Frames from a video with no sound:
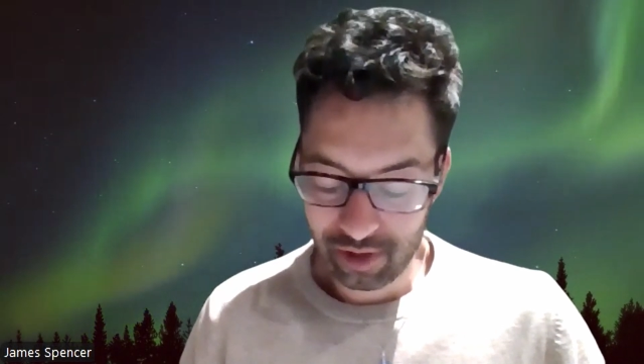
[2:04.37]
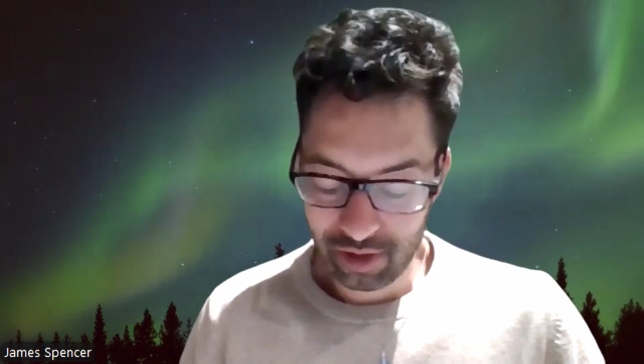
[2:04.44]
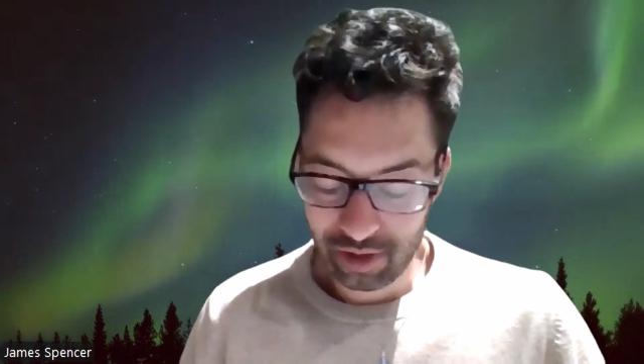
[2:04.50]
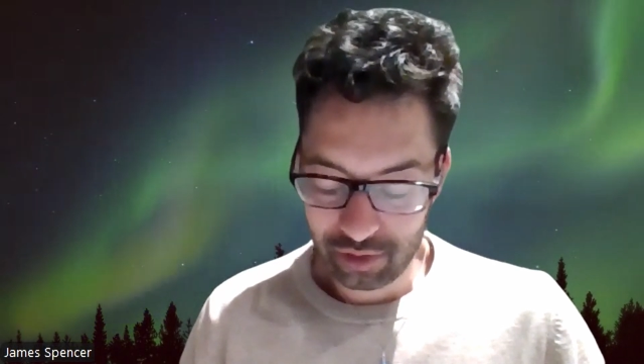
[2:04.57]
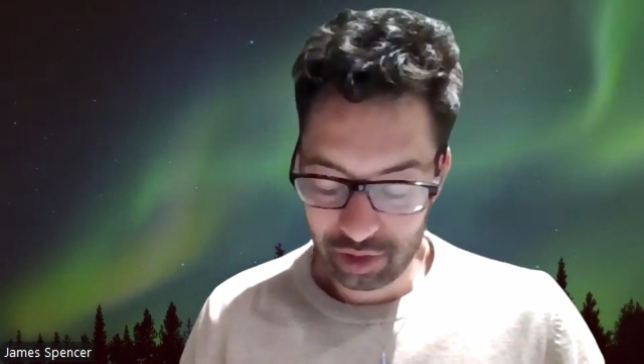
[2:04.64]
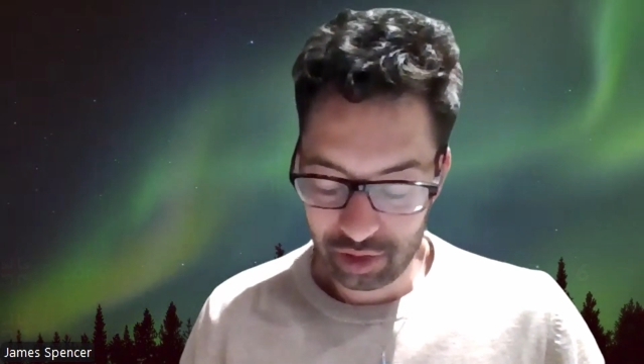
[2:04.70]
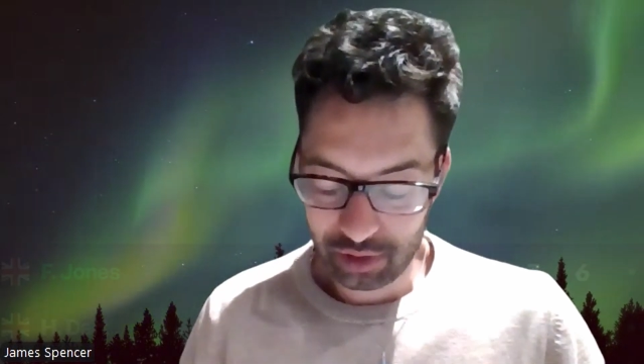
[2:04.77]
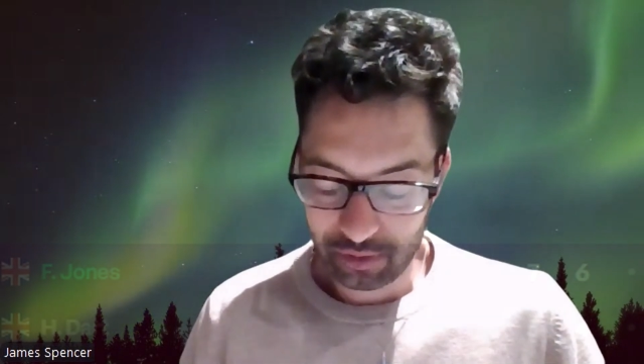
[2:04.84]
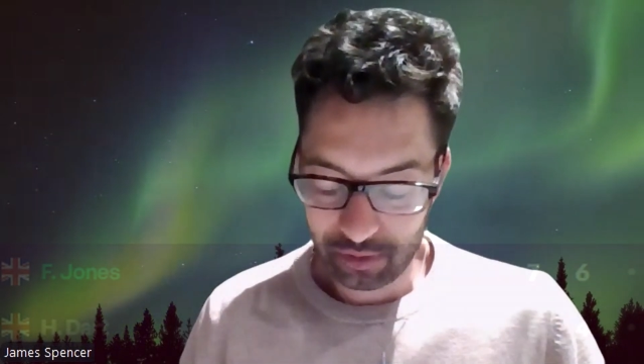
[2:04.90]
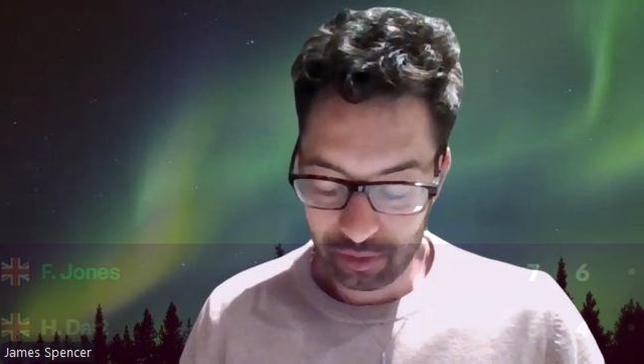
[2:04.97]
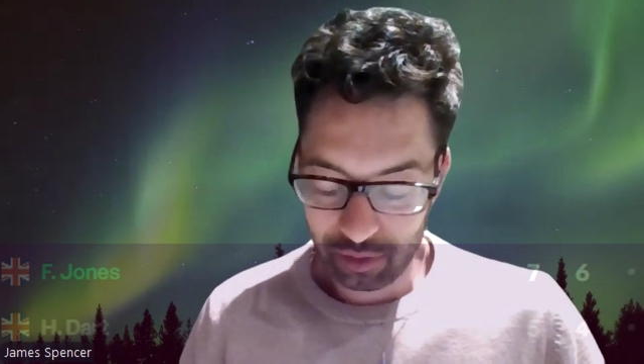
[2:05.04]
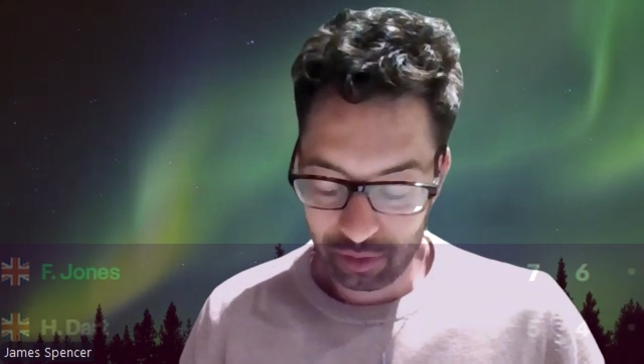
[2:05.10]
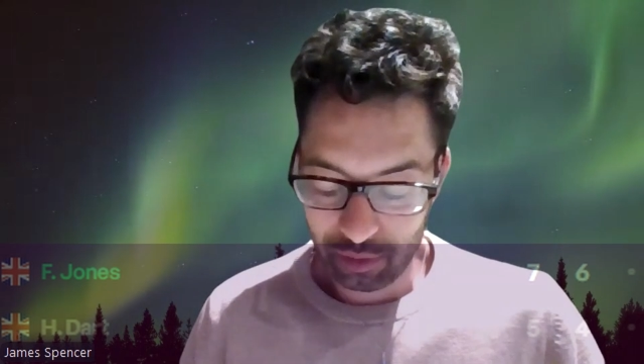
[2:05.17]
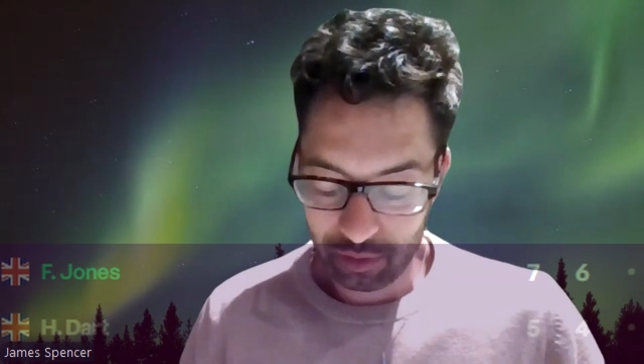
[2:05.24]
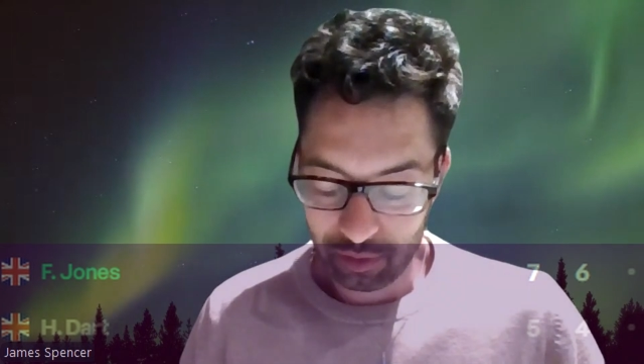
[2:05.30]

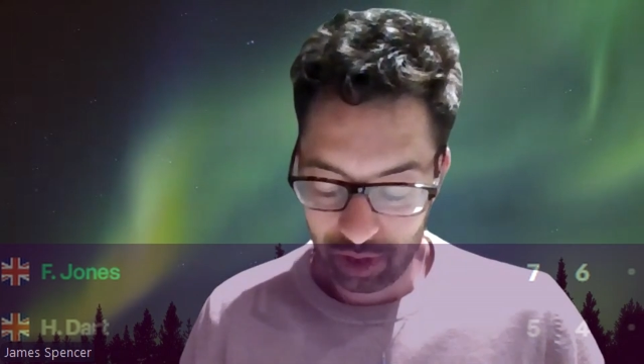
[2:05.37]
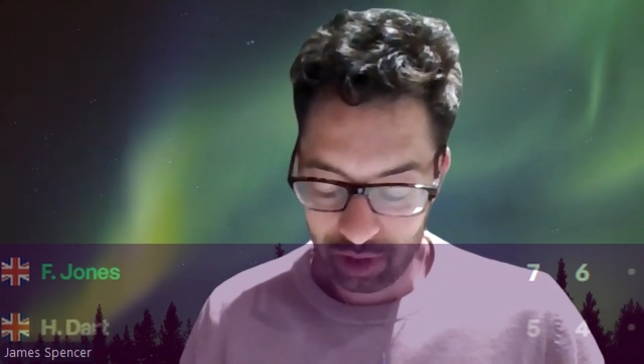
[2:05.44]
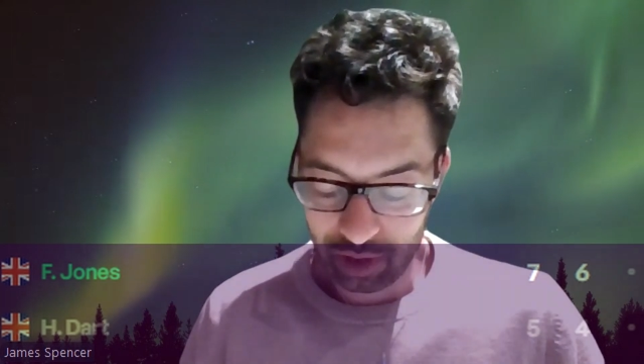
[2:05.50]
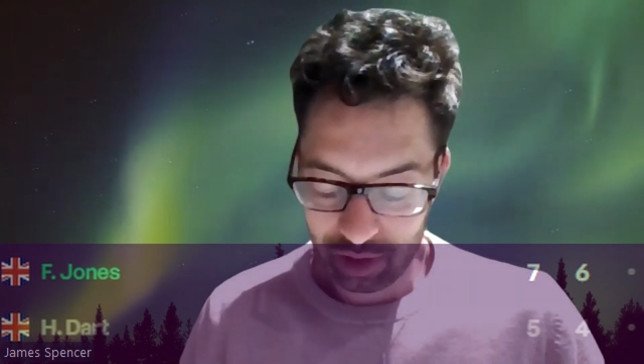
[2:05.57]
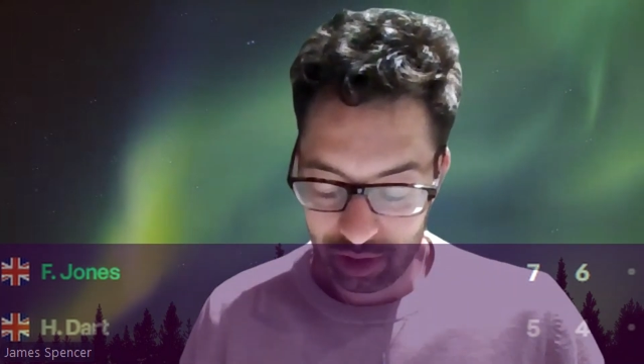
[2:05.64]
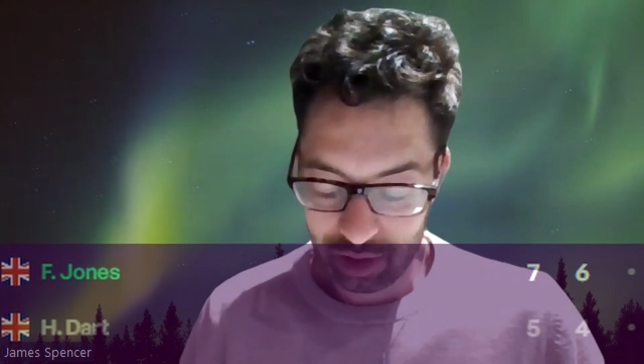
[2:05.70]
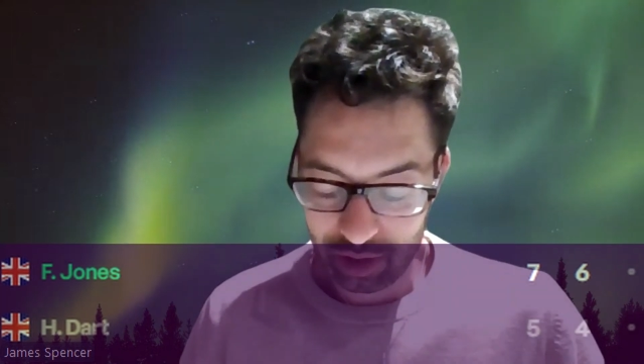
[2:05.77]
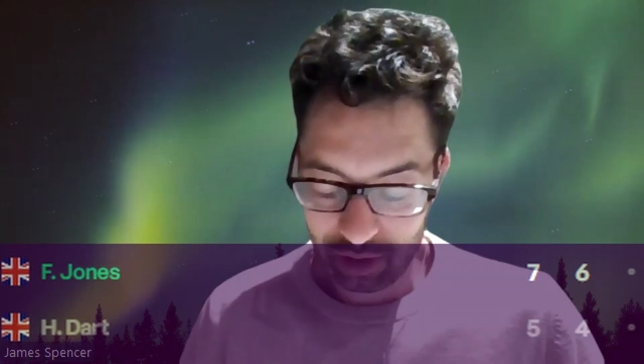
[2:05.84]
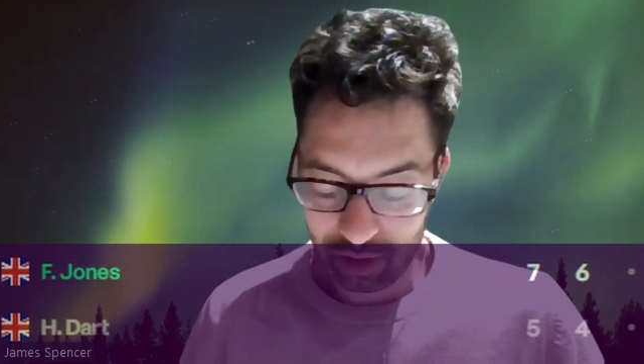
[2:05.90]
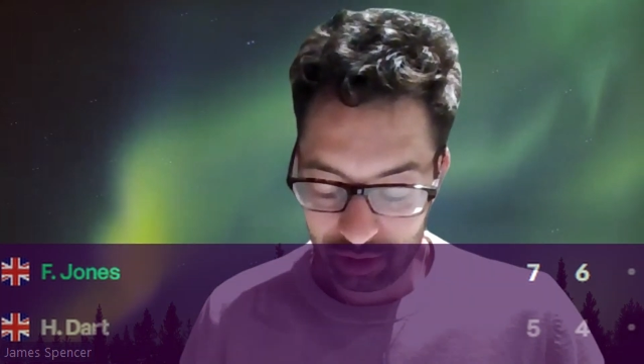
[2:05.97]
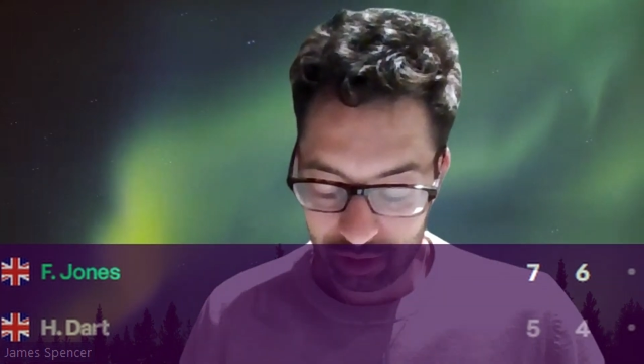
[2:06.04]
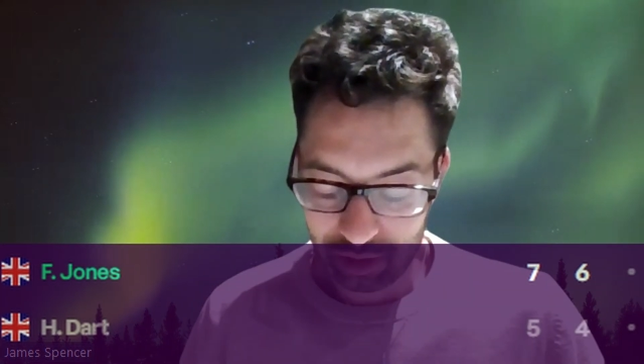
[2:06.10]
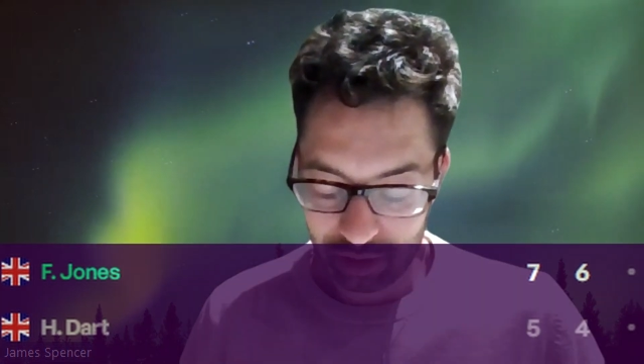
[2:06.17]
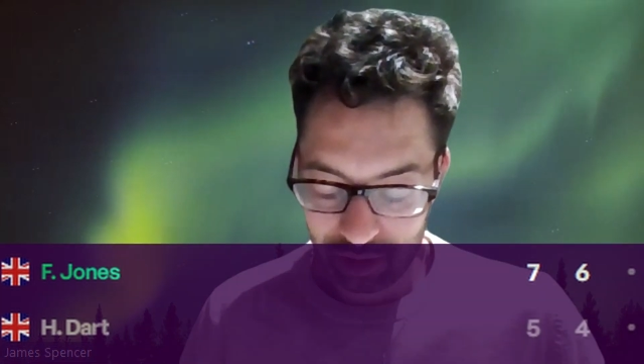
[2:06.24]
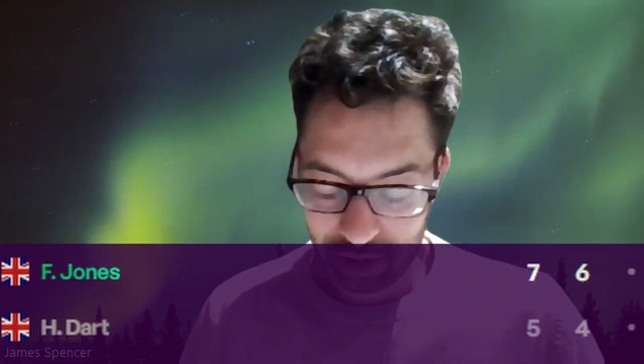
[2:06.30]
6-4 with Harriet
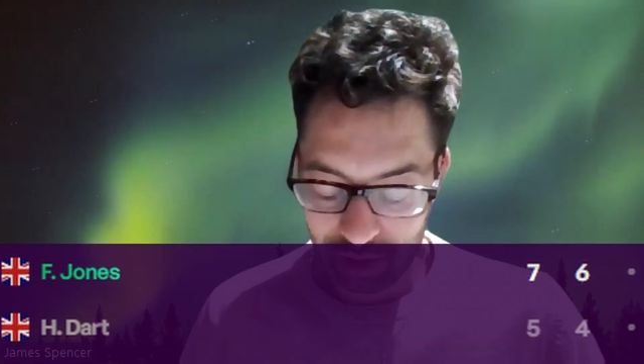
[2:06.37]
Dart